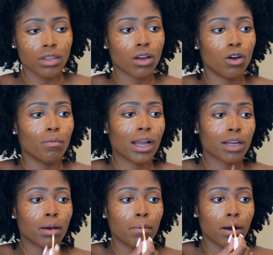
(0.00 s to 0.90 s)
Go back in
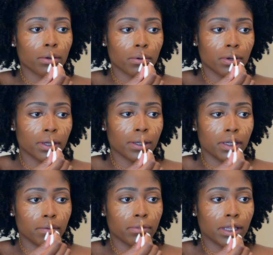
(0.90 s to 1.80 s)
my bottle, go ahead and
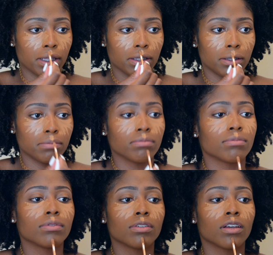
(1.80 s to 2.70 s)
hit that lip,
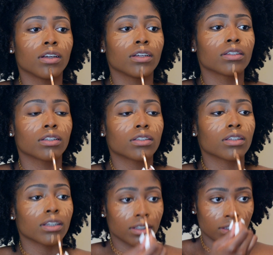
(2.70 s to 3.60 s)

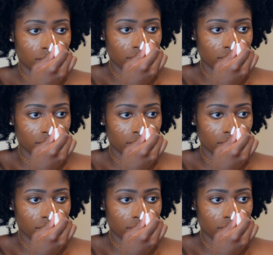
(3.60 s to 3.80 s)
chin,